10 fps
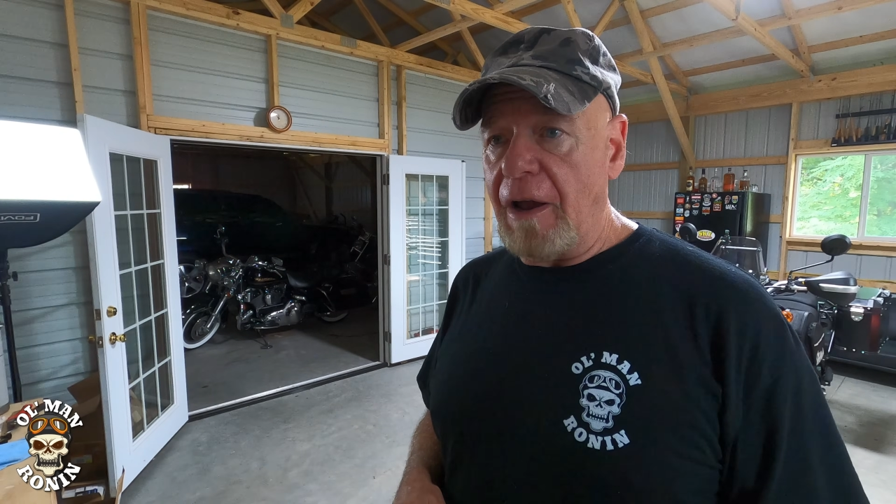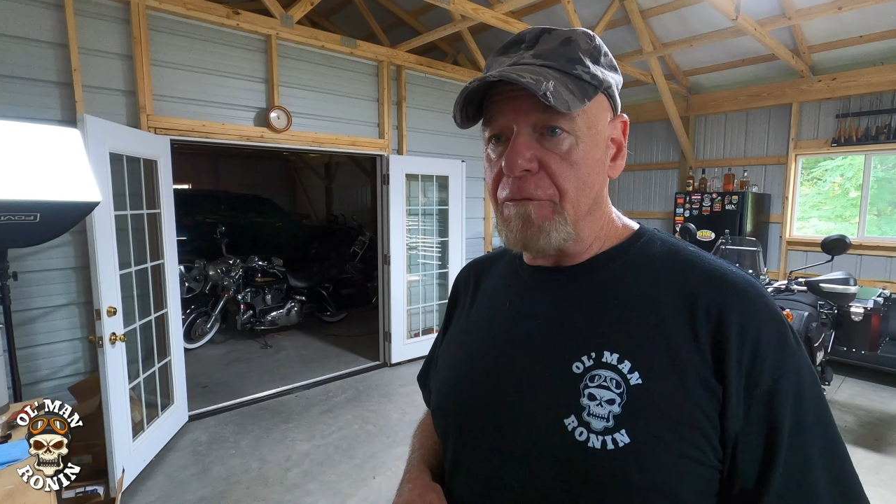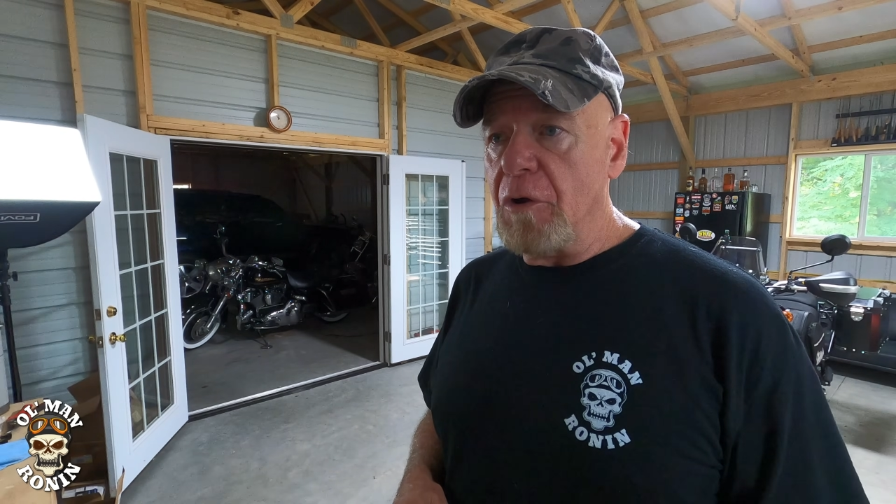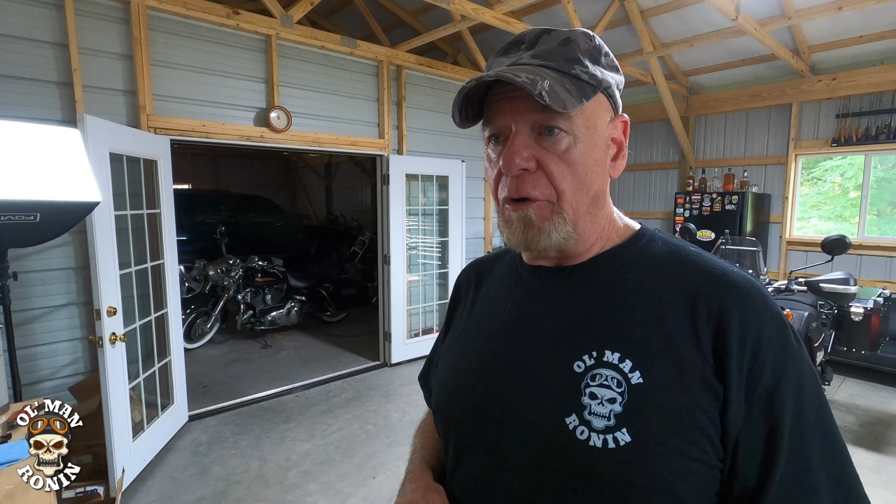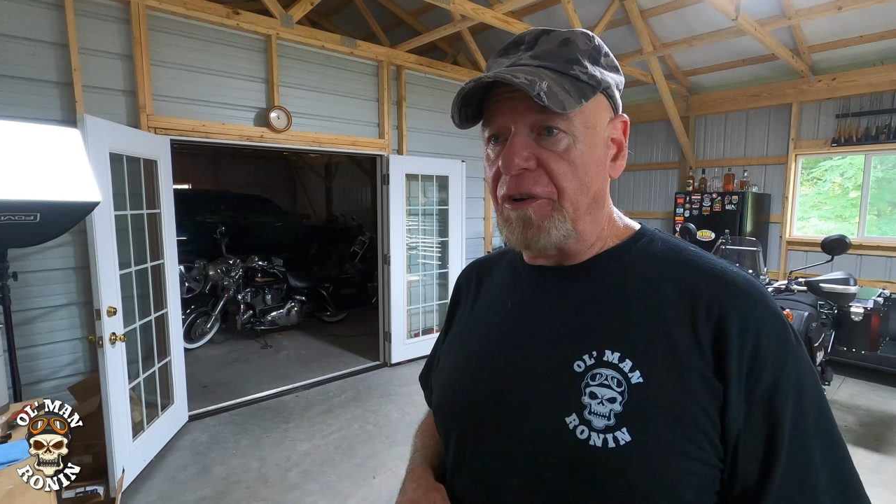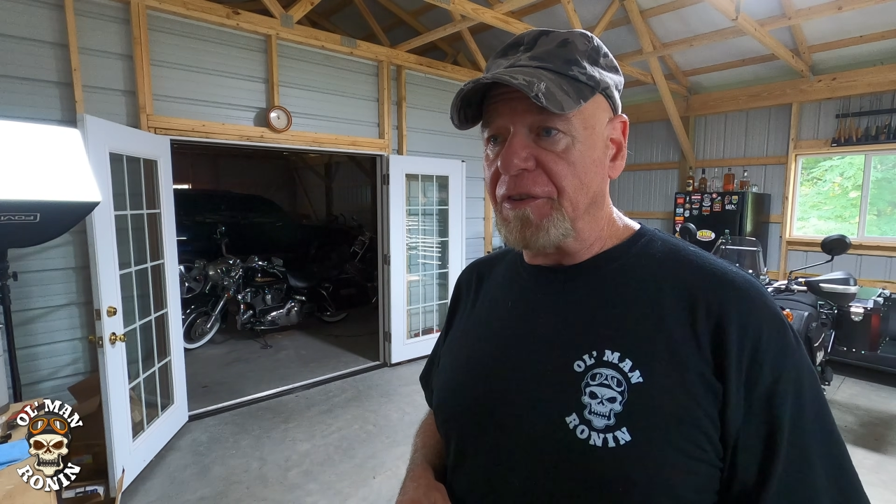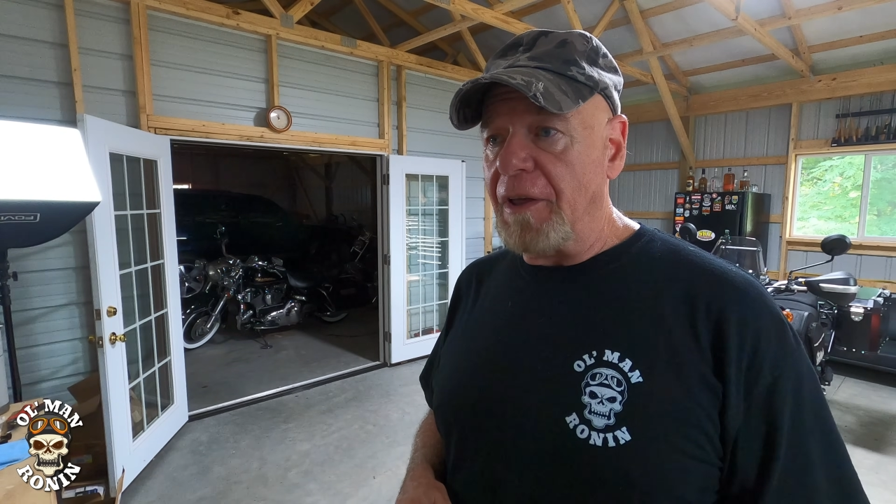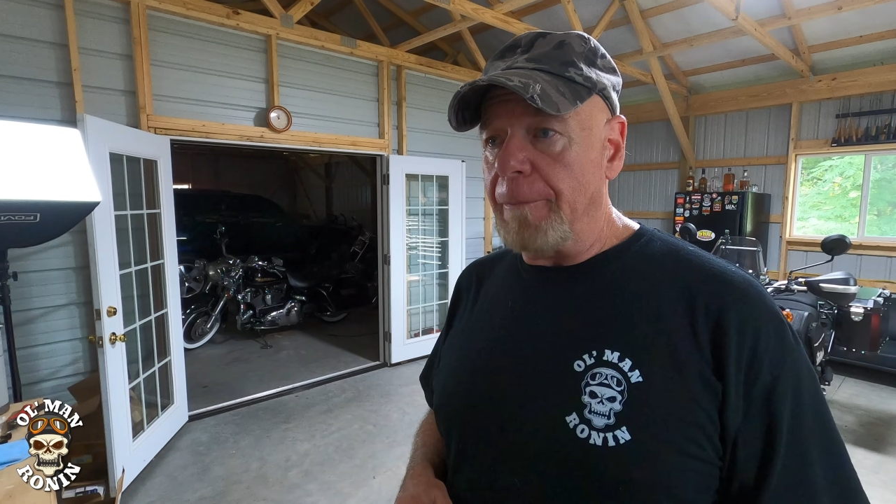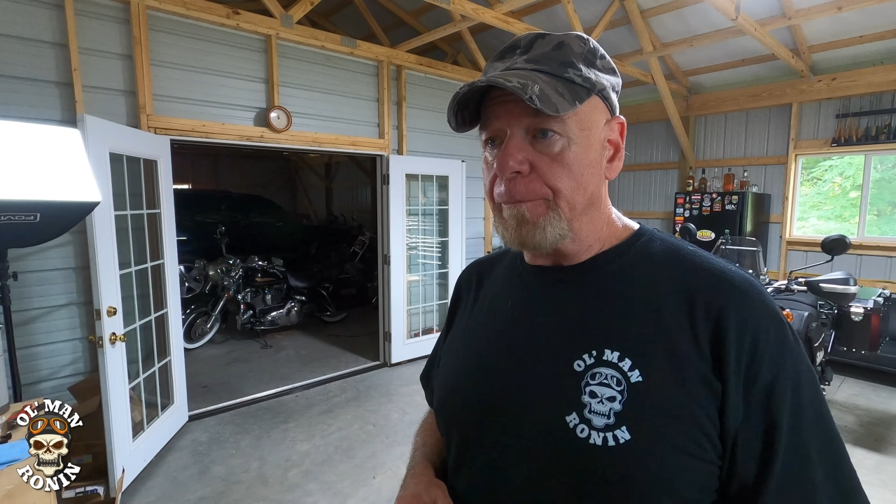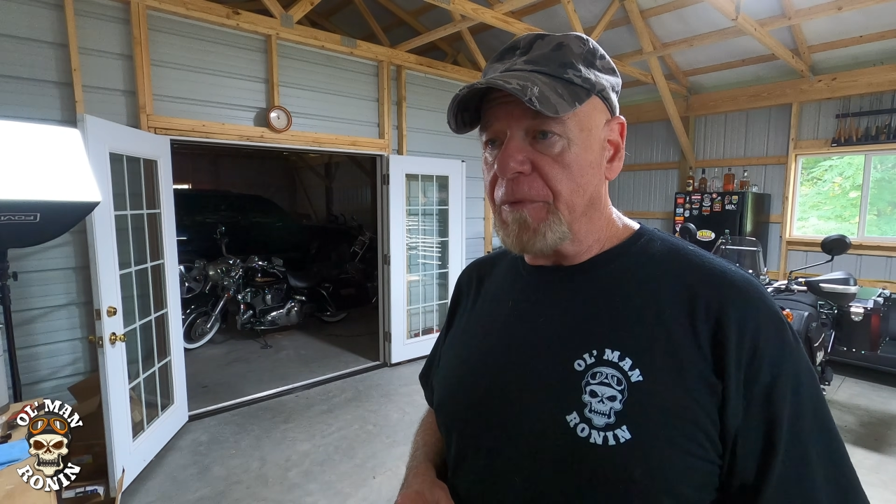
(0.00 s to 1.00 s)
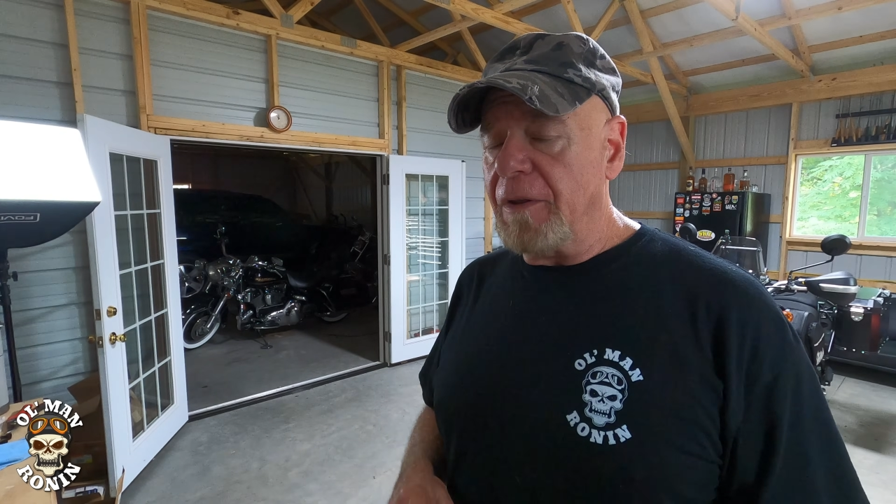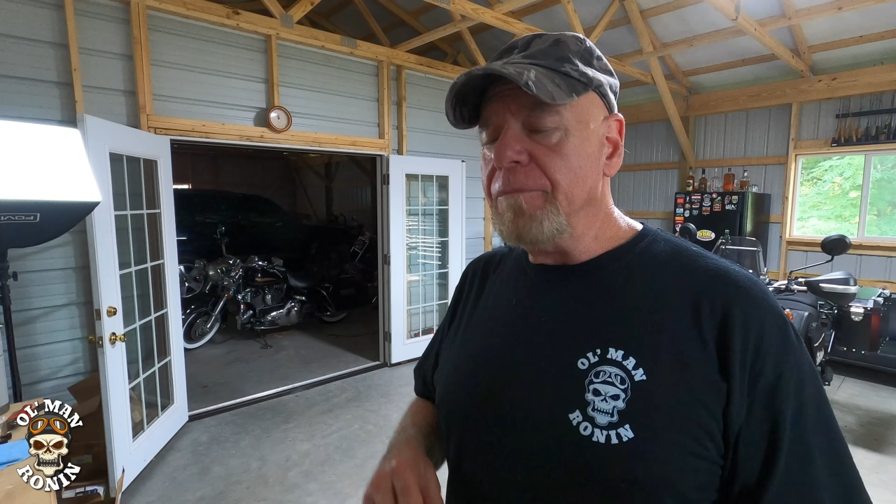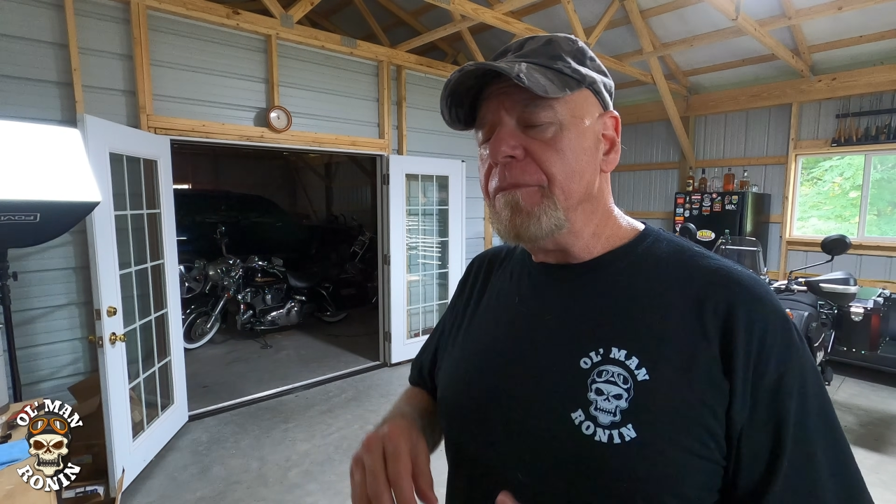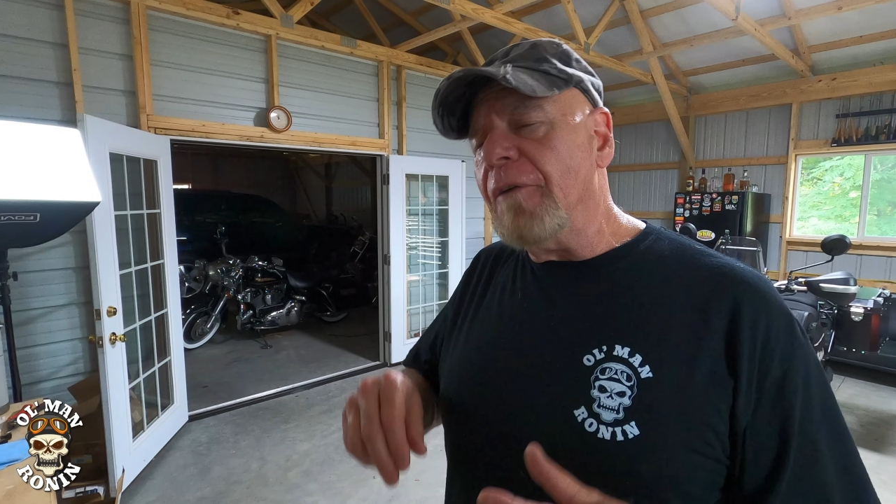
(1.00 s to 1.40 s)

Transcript: I've noticed that